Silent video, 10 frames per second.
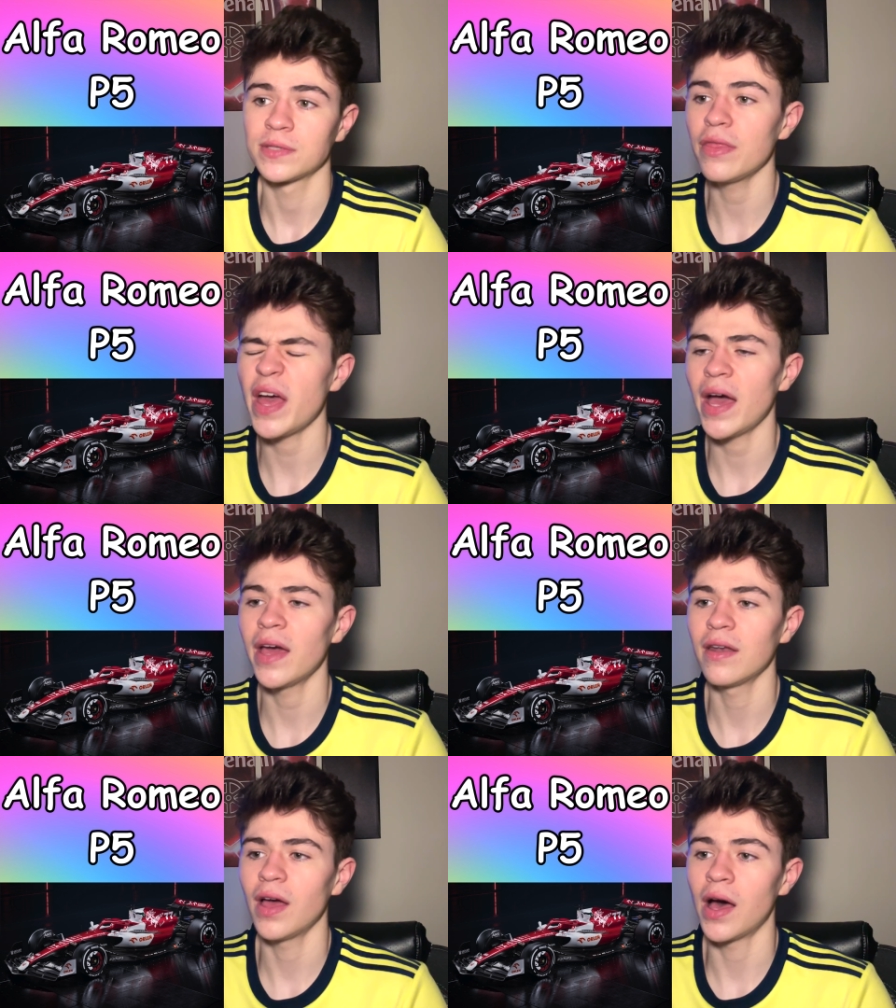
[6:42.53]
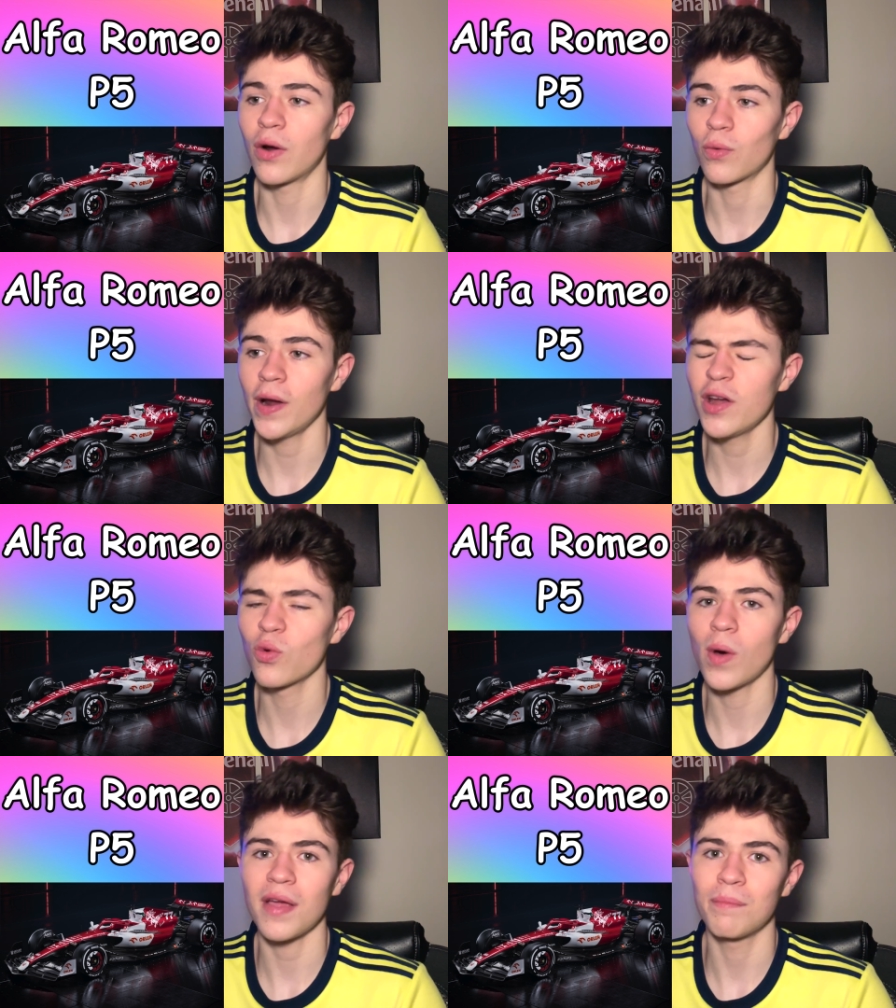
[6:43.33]
That red
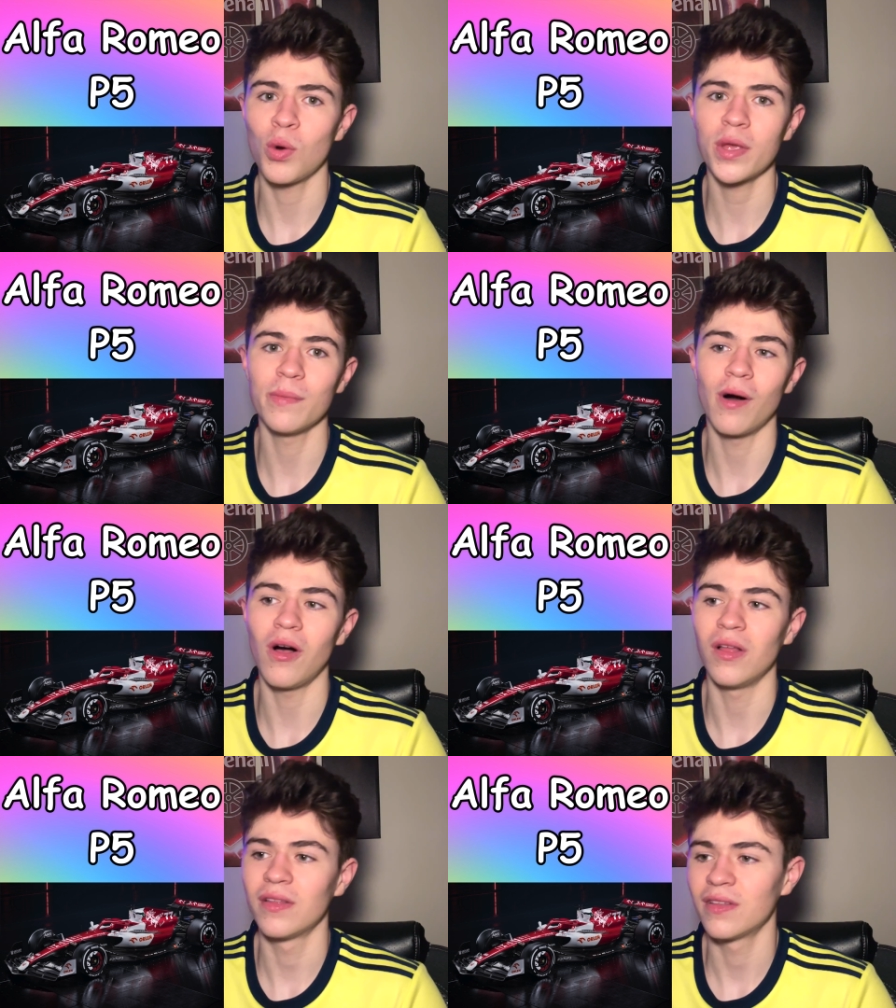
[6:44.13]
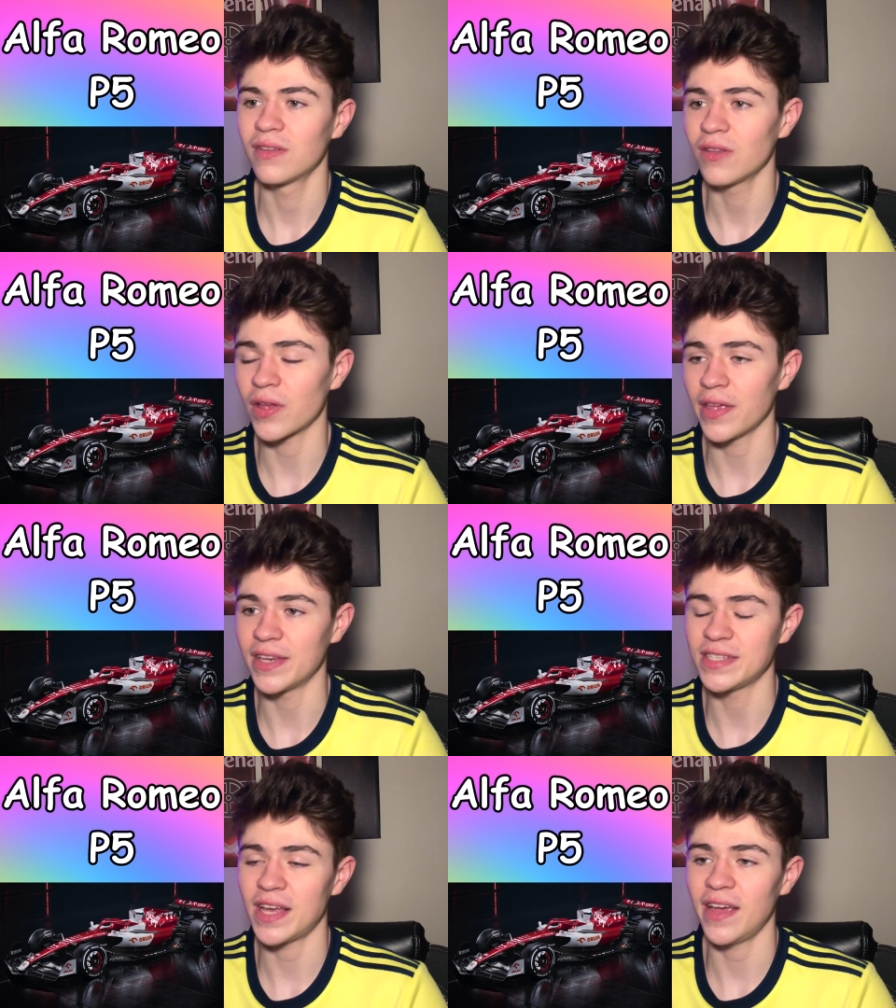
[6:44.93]
and white Pokeball looking
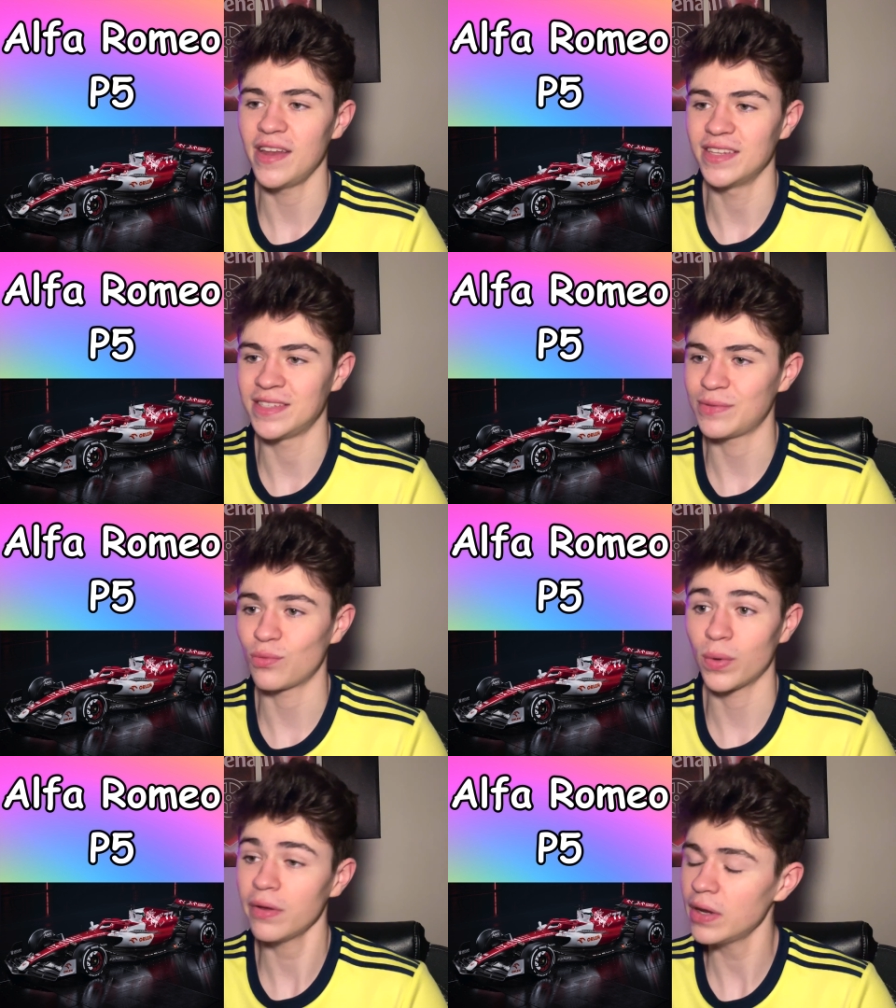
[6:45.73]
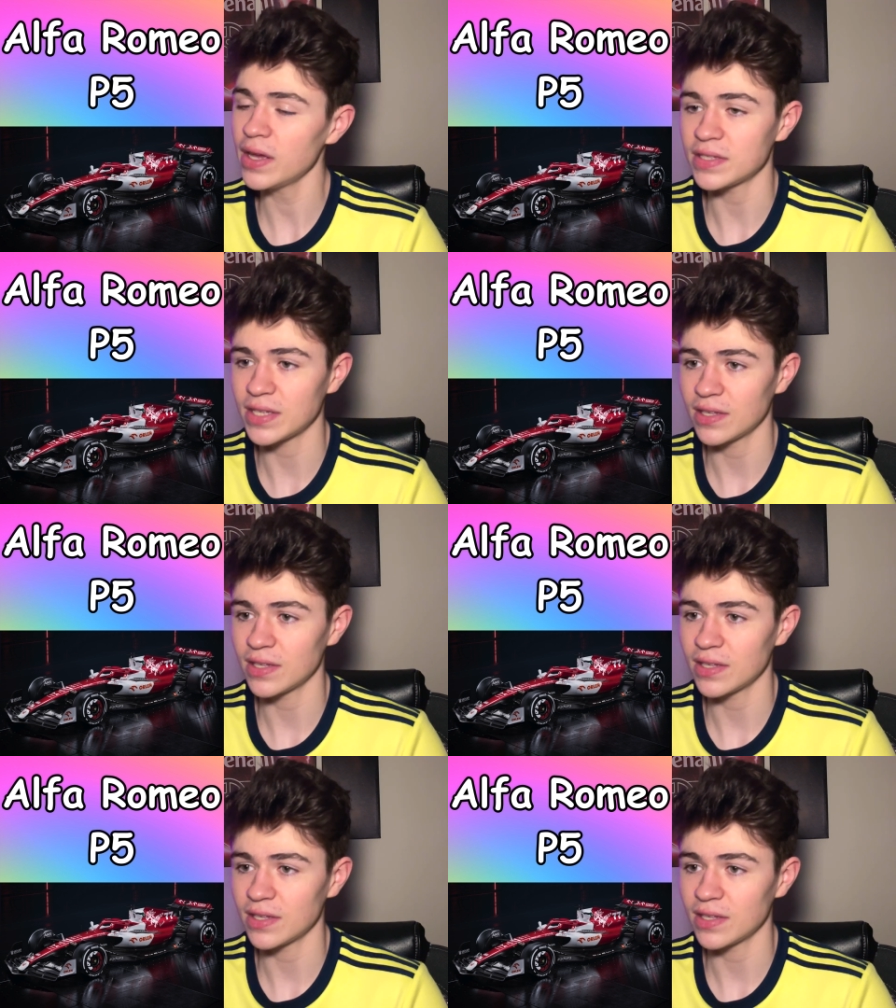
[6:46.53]
design is really nice,